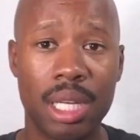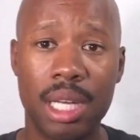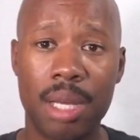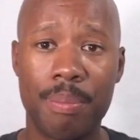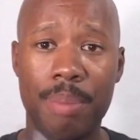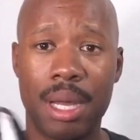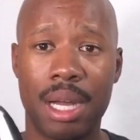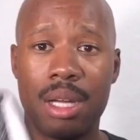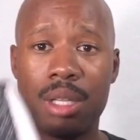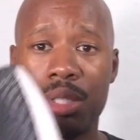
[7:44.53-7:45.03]

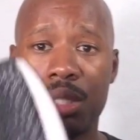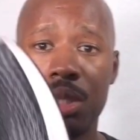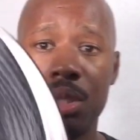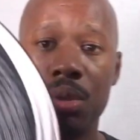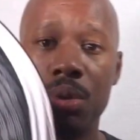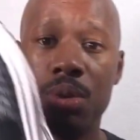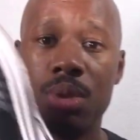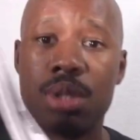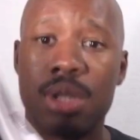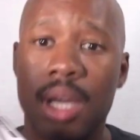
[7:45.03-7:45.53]
good pair of
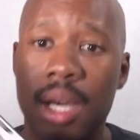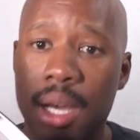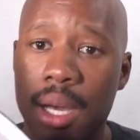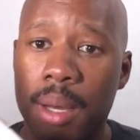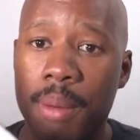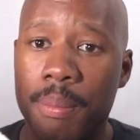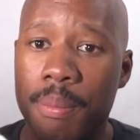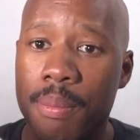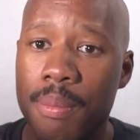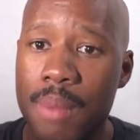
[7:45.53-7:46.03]
shoes.
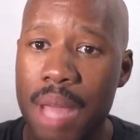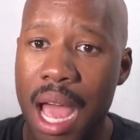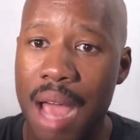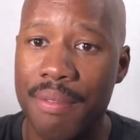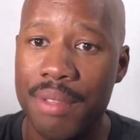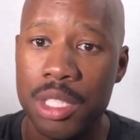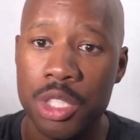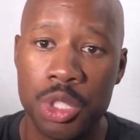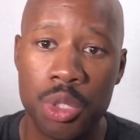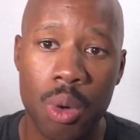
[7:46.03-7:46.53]

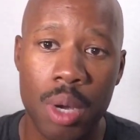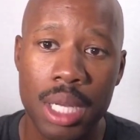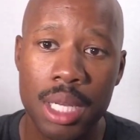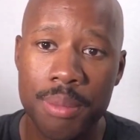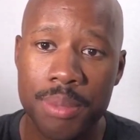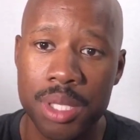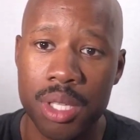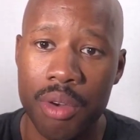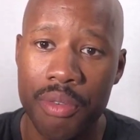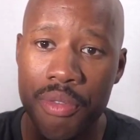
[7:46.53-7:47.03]
I've enjoying
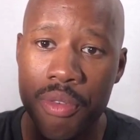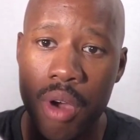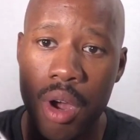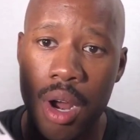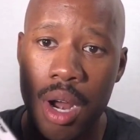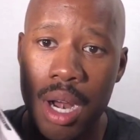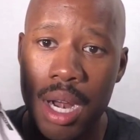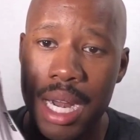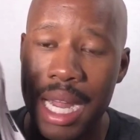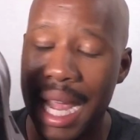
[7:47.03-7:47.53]
them so
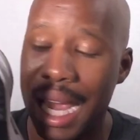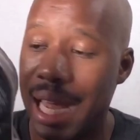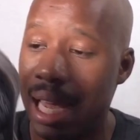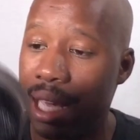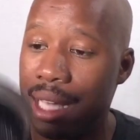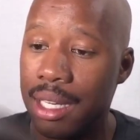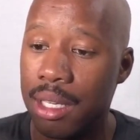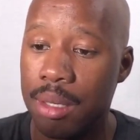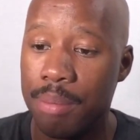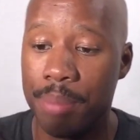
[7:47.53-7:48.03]
far,
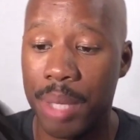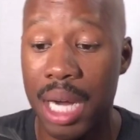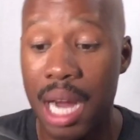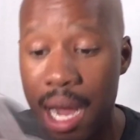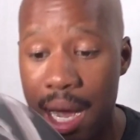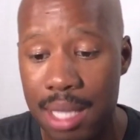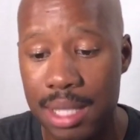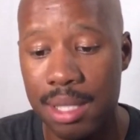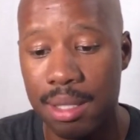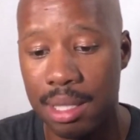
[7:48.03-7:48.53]
and
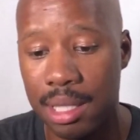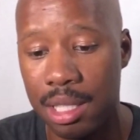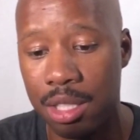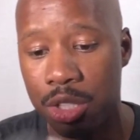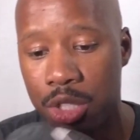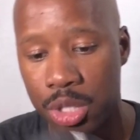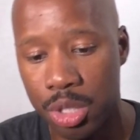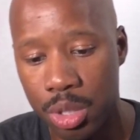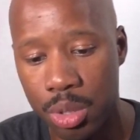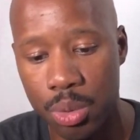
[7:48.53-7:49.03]
because of these
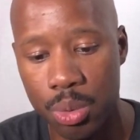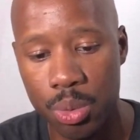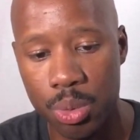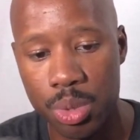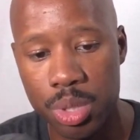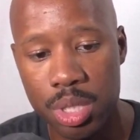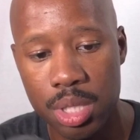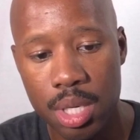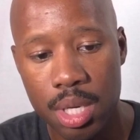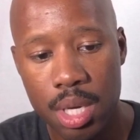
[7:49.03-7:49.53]

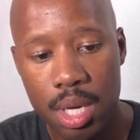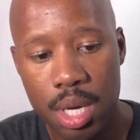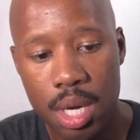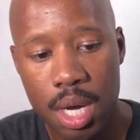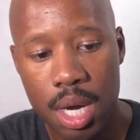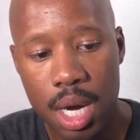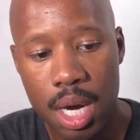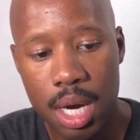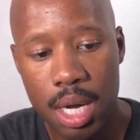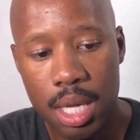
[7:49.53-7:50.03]
shoes,
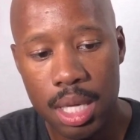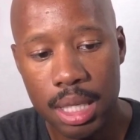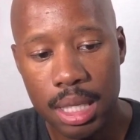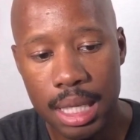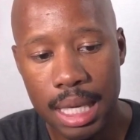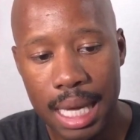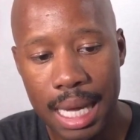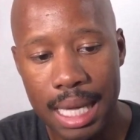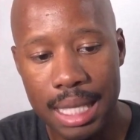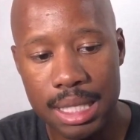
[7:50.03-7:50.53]

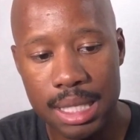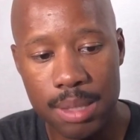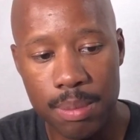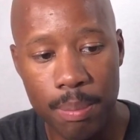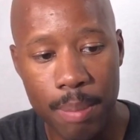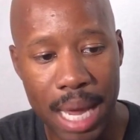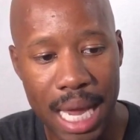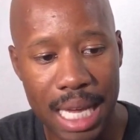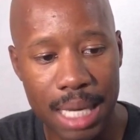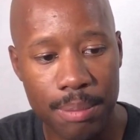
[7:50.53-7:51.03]
it's
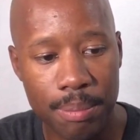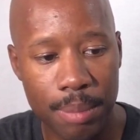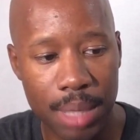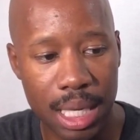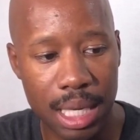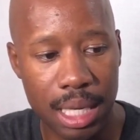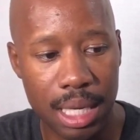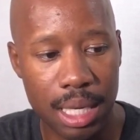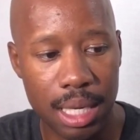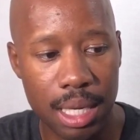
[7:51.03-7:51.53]
made
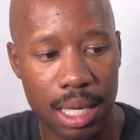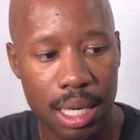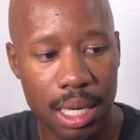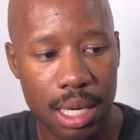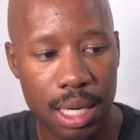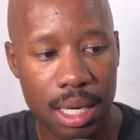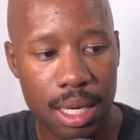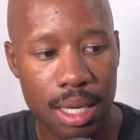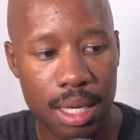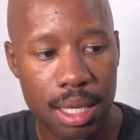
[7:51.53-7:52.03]
me
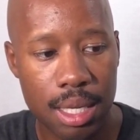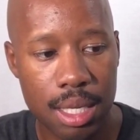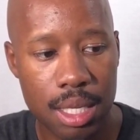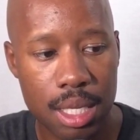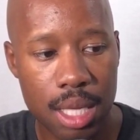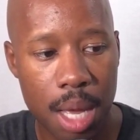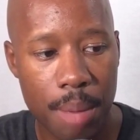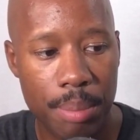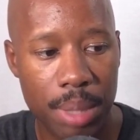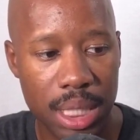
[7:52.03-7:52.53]

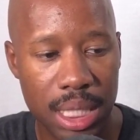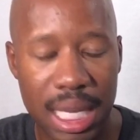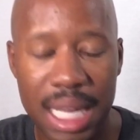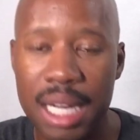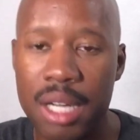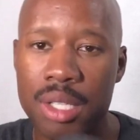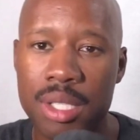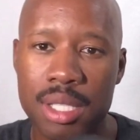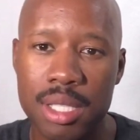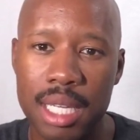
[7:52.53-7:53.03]
a
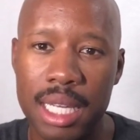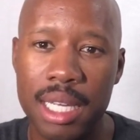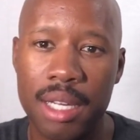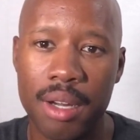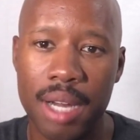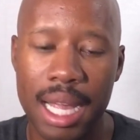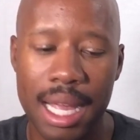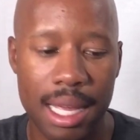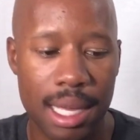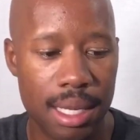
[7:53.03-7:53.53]
beginner
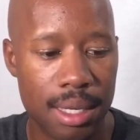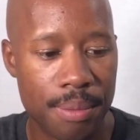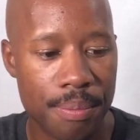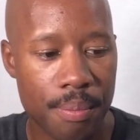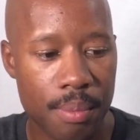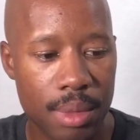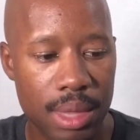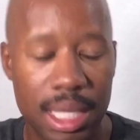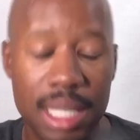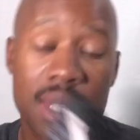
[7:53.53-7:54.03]
sneakerhead.
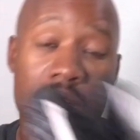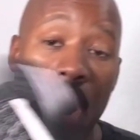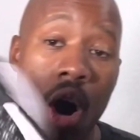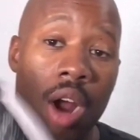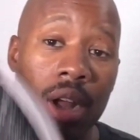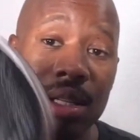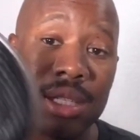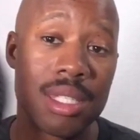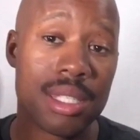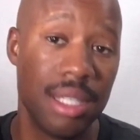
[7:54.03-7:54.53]
These
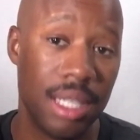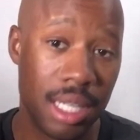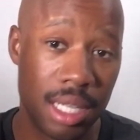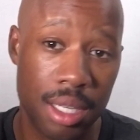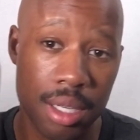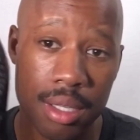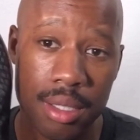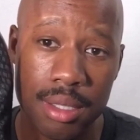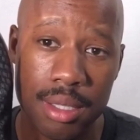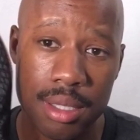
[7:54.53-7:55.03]
aren't
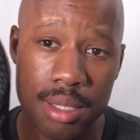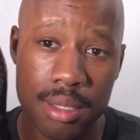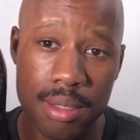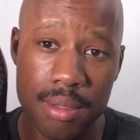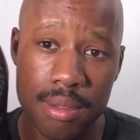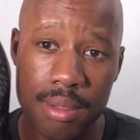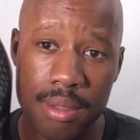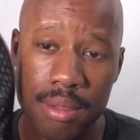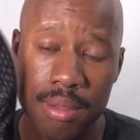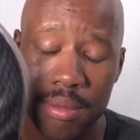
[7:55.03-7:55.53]
sneakers,
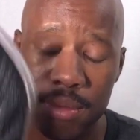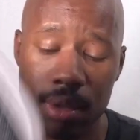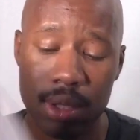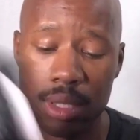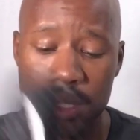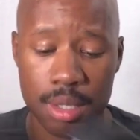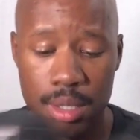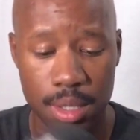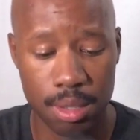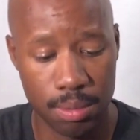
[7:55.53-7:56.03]

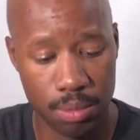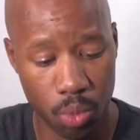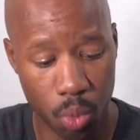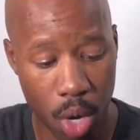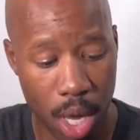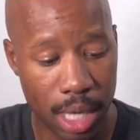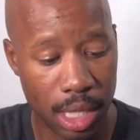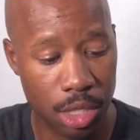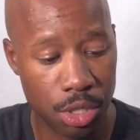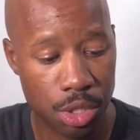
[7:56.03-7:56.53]
these are
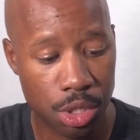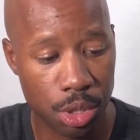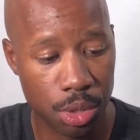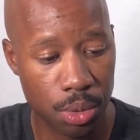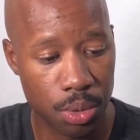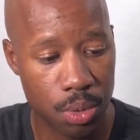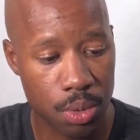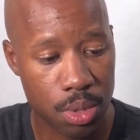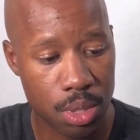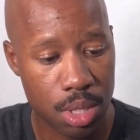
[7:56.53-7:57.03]
running
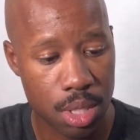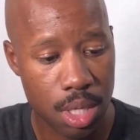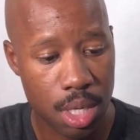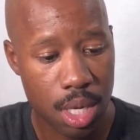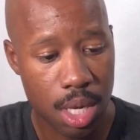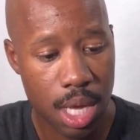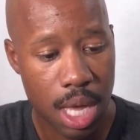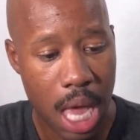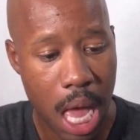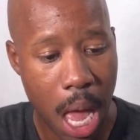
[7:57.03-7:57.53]
shoes,
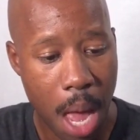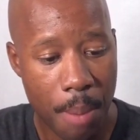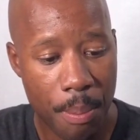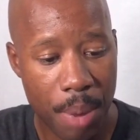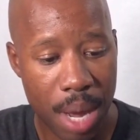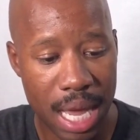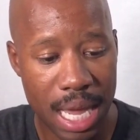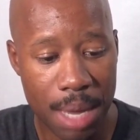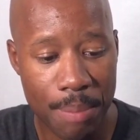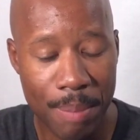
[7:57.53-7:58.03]

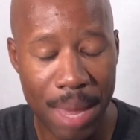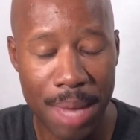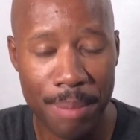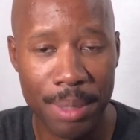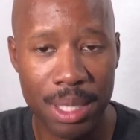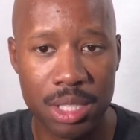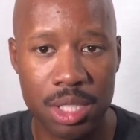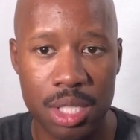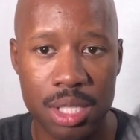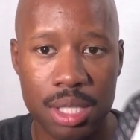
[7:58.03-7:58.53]
but it made
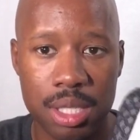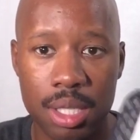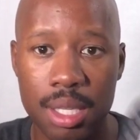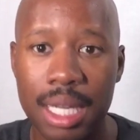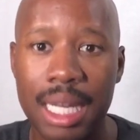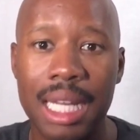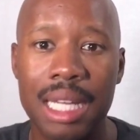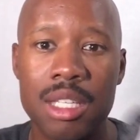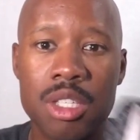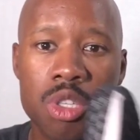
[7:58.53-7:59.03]
me just
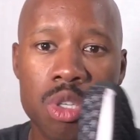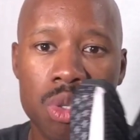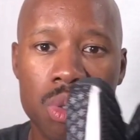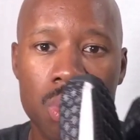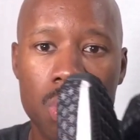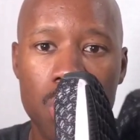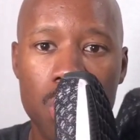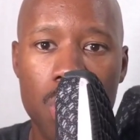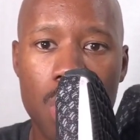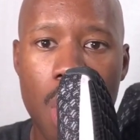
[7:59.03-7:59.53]
look
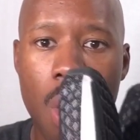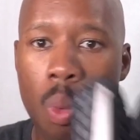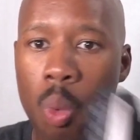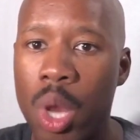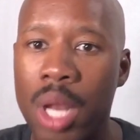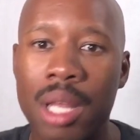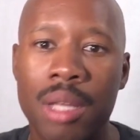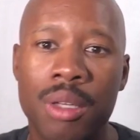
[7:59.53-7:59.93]
into what